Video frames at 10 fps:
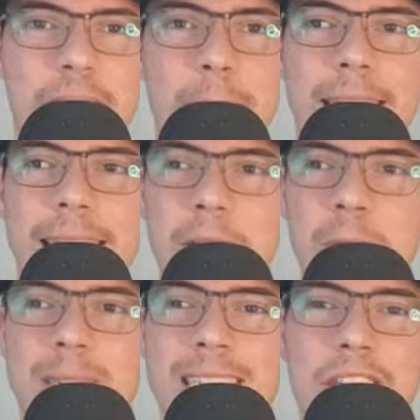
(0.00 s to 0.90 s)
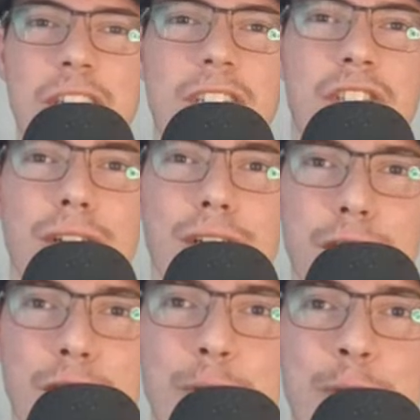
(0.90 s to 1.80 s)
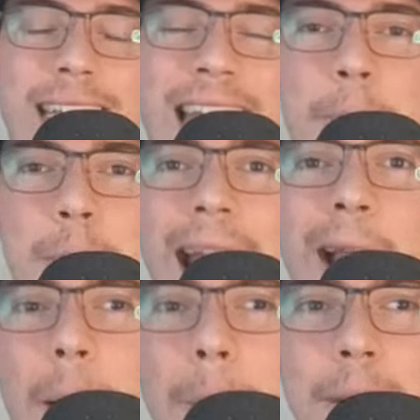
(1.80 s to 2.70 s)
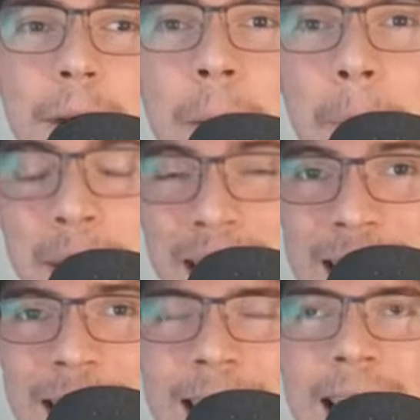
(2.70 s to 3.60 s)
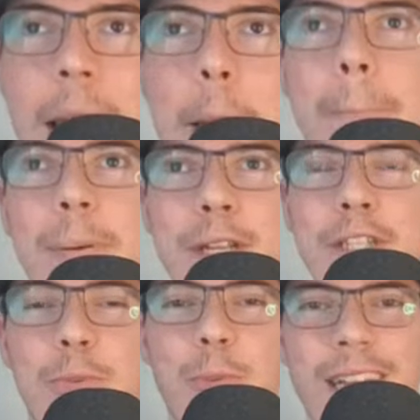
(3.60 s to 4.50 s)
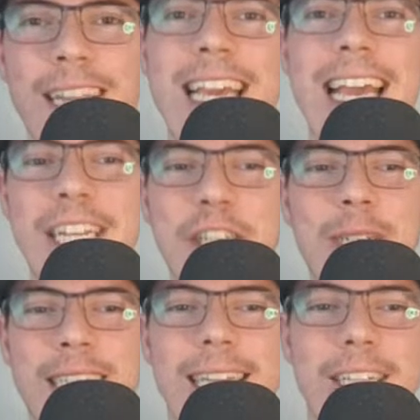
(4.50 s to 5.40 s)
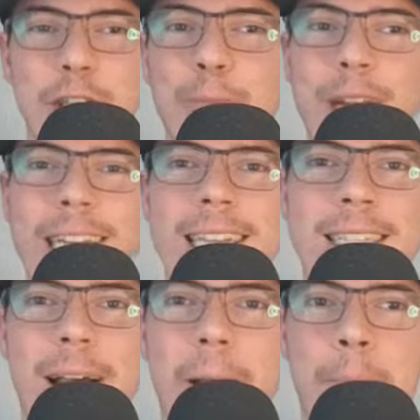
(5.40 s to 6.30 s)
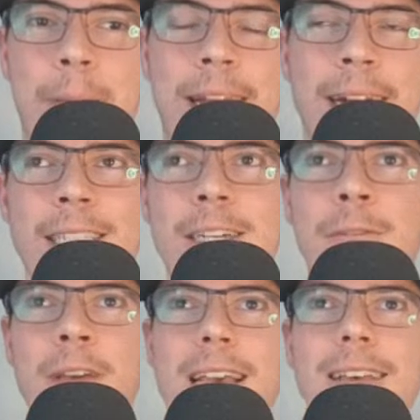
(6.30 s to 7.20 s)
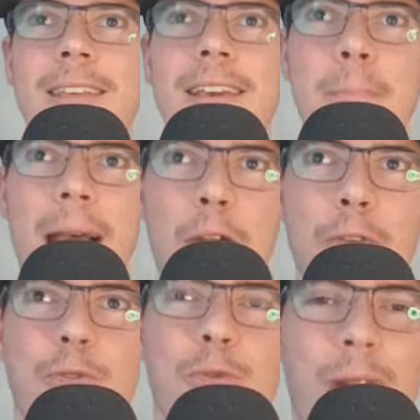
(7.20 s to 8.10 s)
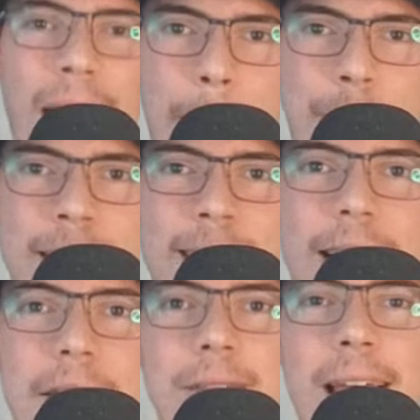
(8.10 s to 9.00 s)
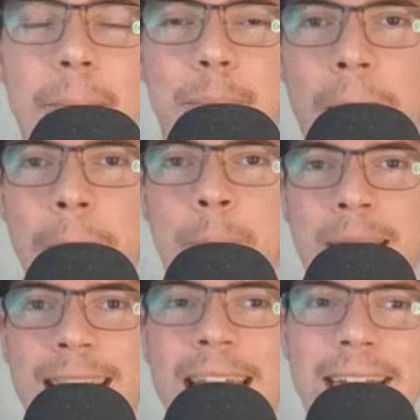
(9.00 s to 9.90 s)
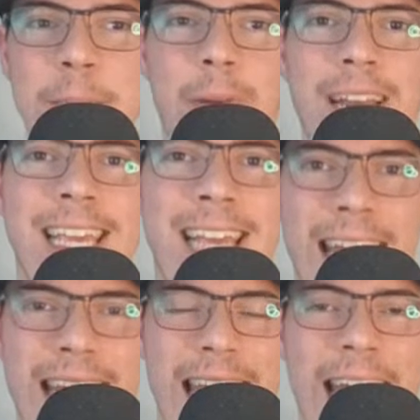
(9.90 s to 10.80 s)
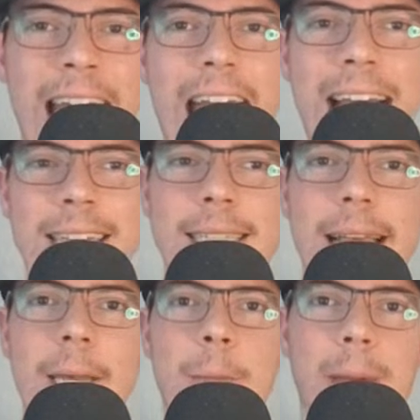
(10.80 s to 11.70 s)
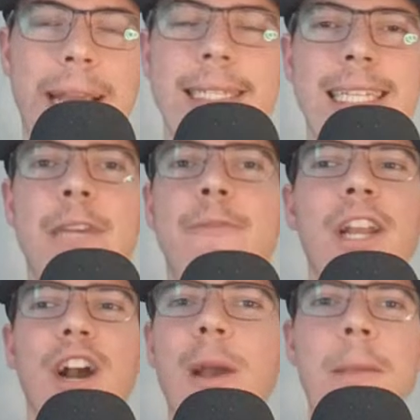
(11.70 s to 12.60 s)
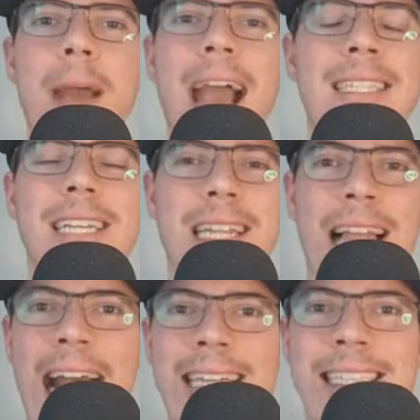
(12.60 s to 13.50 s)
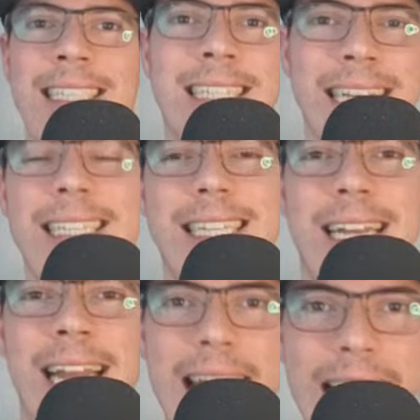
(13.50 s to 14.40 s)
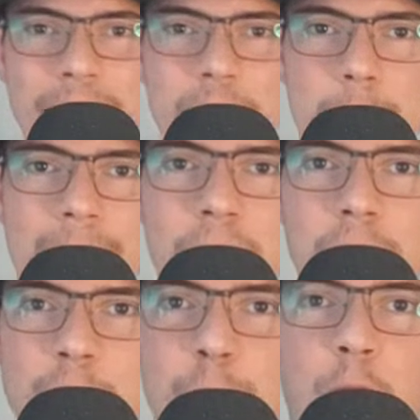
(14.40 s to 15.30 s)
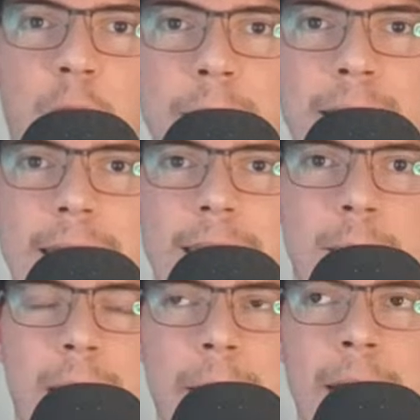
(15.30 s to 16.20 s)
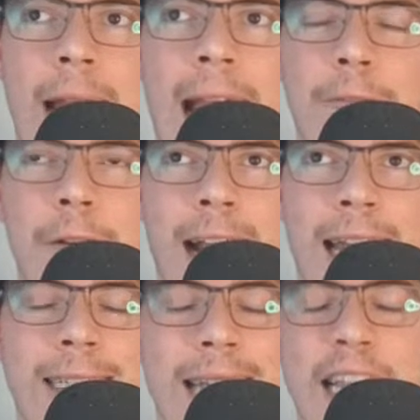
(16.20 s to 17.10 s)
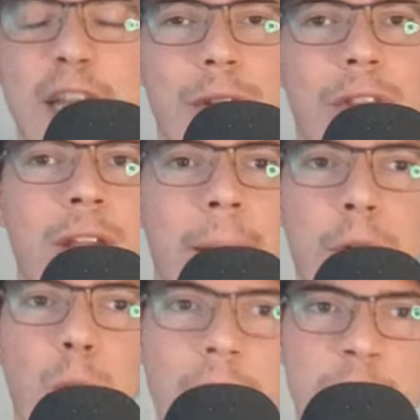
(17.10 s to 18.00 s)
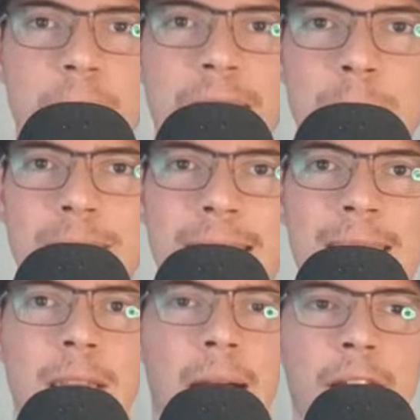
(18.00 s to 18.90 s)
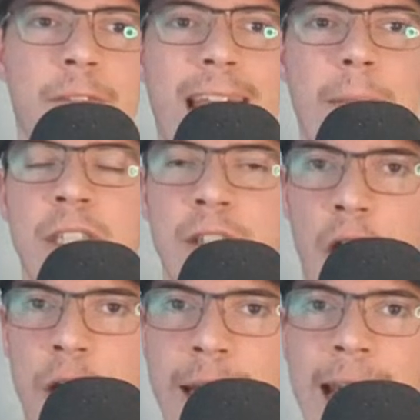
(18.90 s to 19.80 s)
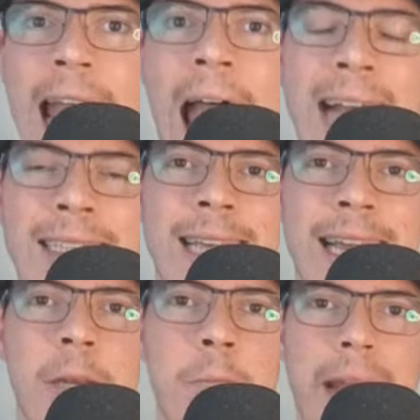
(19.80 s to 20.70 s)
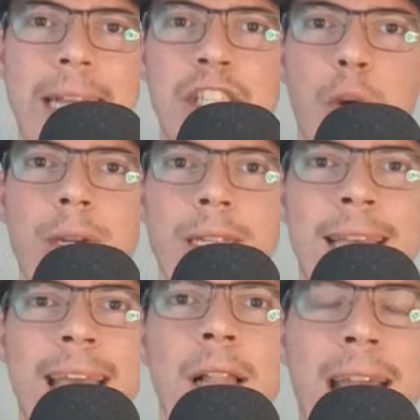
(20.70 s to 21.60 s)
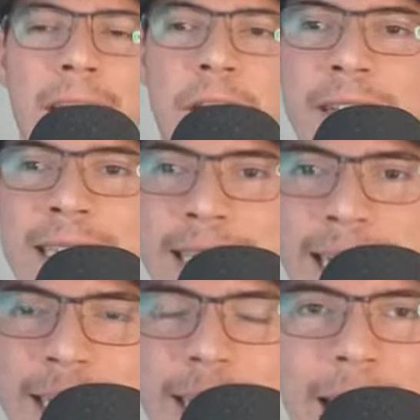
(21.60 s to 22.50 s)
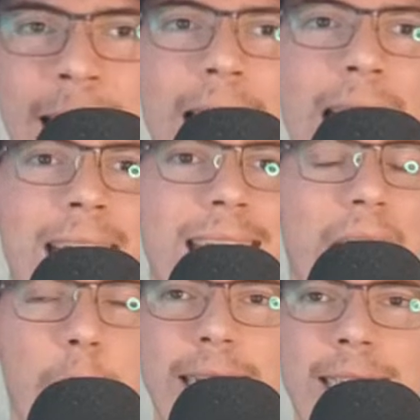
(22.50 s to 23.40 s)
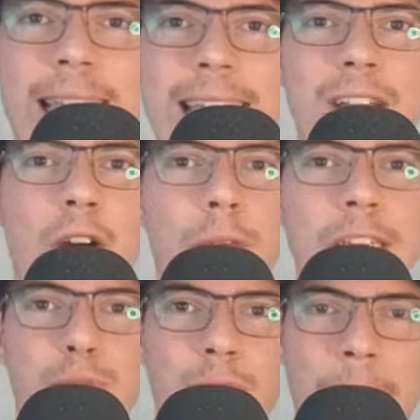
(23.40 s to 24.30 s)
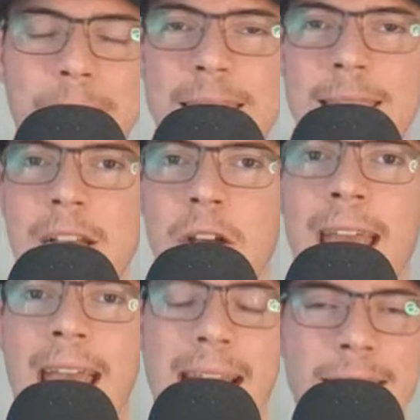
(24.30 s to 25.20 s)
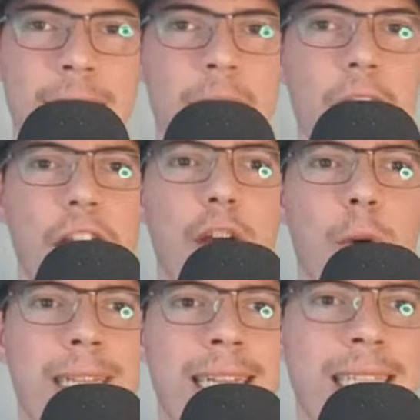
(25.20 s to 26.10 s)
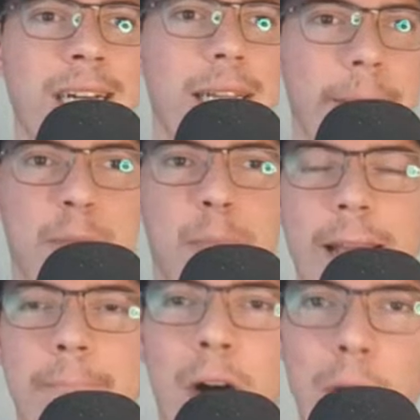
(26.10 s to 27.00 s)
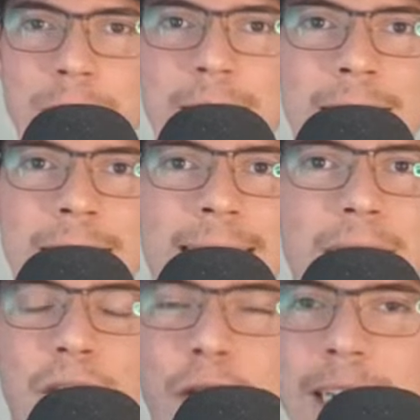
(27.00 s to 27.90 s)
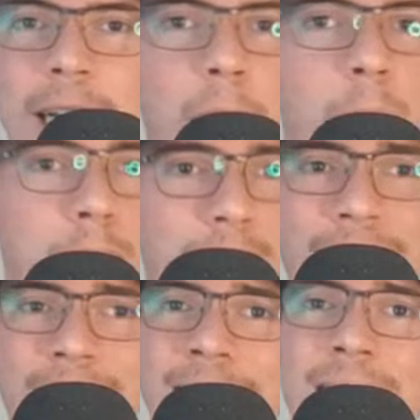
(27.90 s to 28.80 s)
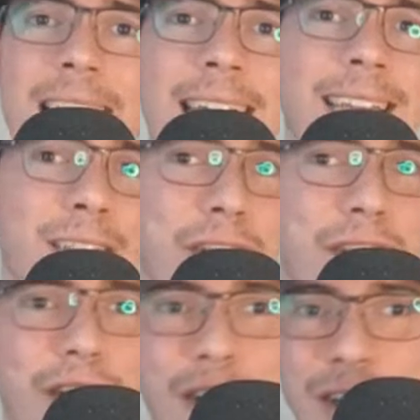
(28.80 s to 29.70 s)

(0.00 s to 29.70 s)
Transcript: Jeff McNeil's position to lose, in my humble opinion, but it's really interesting that you bring this up because of the amount of reps that Brett Baty has been getting at second base, even going back to last season in the minor league farm system. I mean, I forgot exactly what the number was, but he was getting a lot of games started at second base toward the tail end of the season. And now he's taking all these reps. I see on X, in these clips being posted that he's turning double plays. He looks